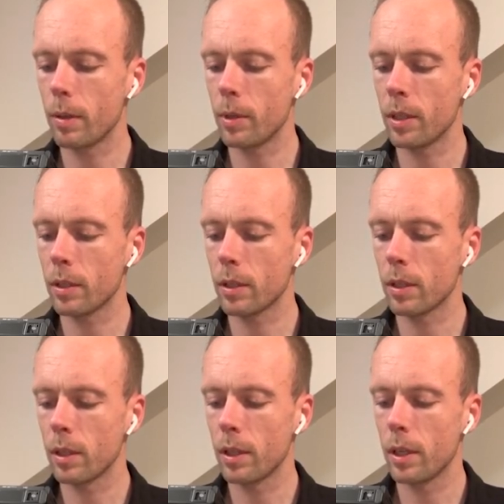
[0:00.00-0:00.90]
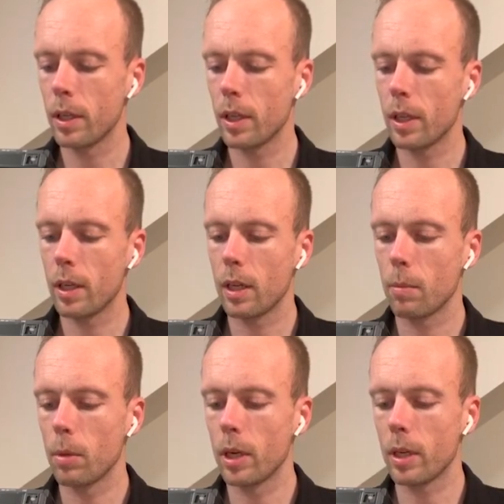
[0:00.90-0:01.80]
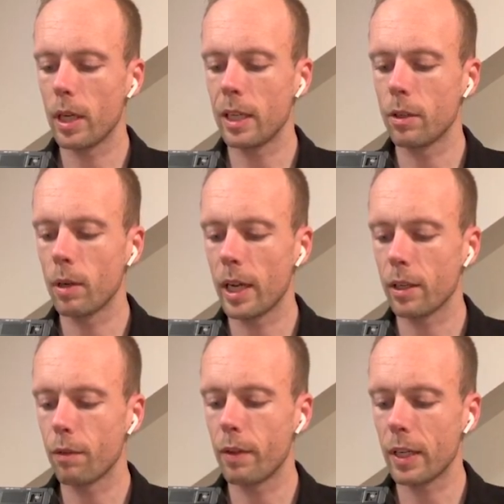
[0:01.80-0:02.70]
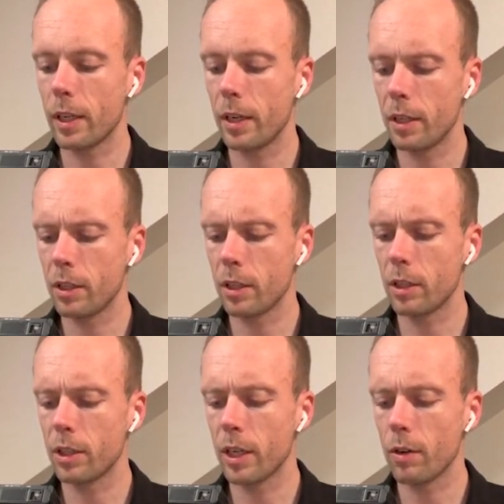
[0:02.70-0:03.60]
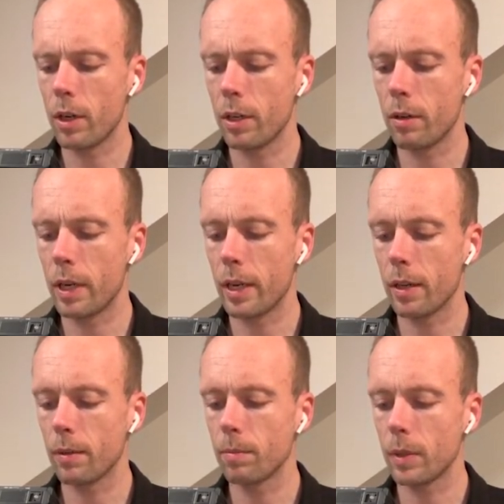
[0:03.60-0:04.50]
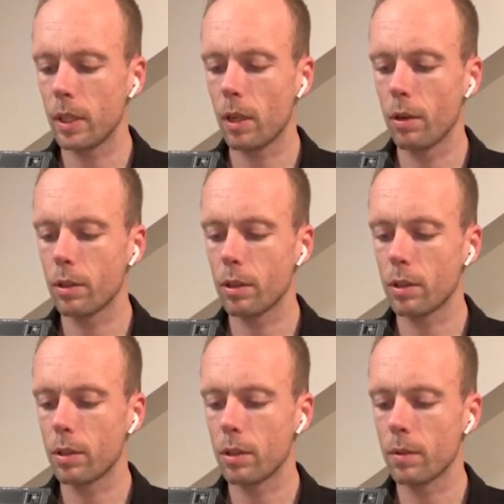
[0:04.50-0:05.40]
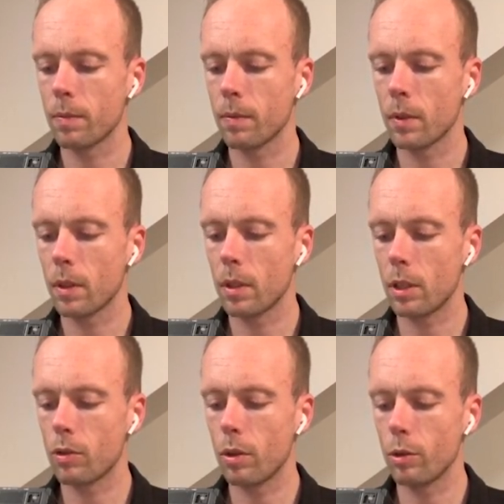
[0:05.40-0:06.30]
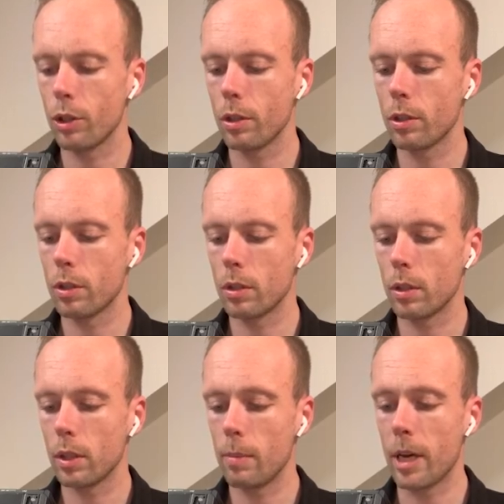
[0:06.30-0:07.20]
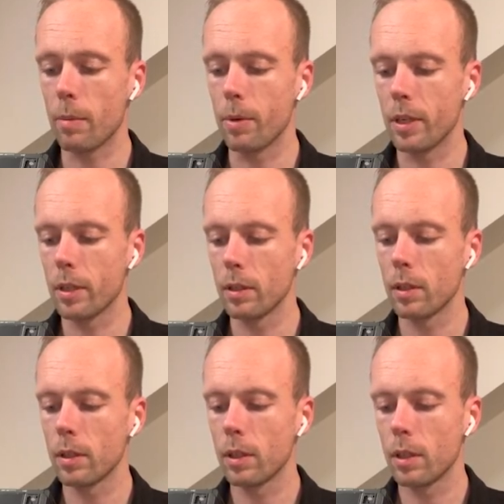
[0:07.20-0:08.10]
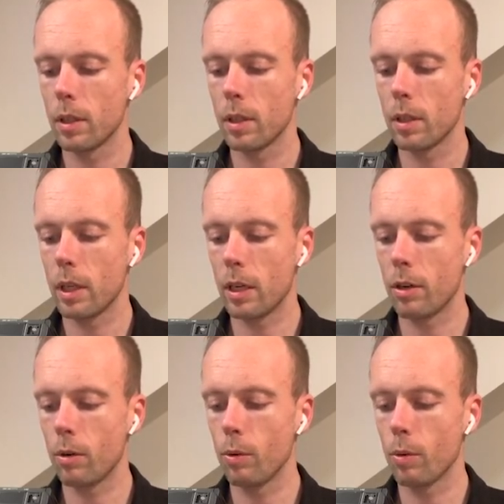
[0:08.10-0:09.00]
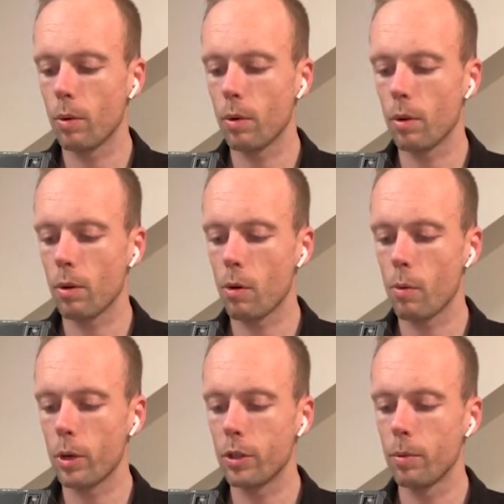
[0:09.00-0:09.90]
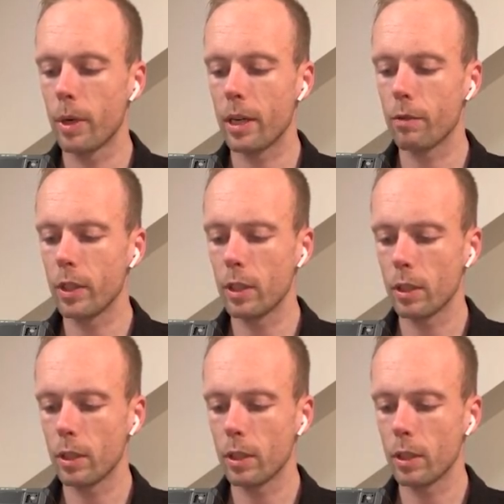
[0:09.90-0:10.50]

I mean, but I don't like the fact that it is a sticker auto. It looks atrocious, in my opinion. I don't know what you make of it.